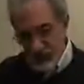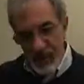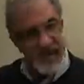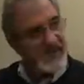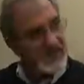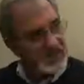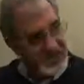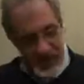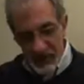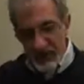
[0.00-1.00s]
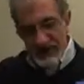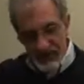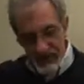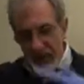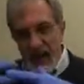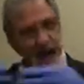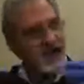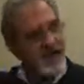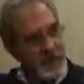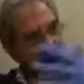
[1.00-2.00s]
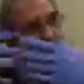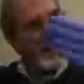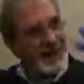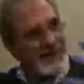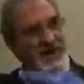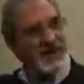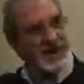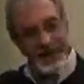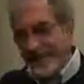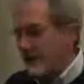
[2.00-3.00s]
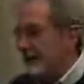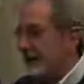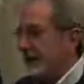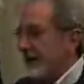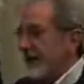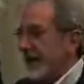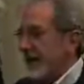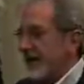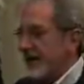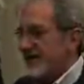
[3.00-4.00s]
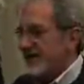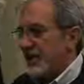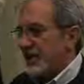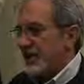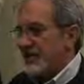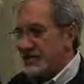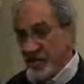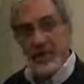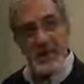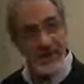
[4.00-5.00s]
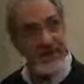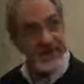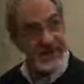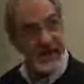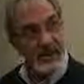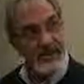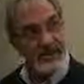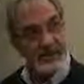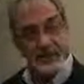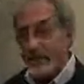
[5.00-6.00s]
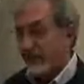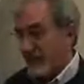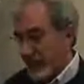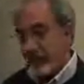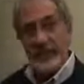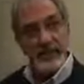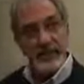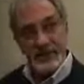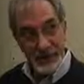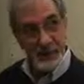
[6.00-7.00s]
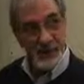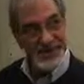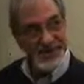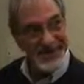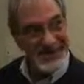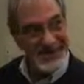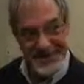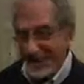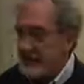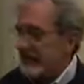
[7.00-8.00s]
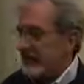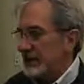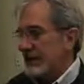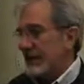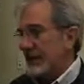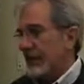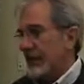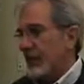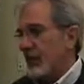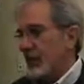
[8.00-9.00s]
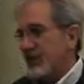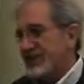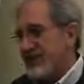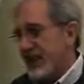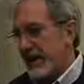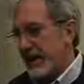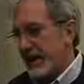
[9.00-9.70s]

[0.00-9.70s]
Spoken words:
Strands of cells aligned parallel to each other, and these are, and it turns out that a number of physiological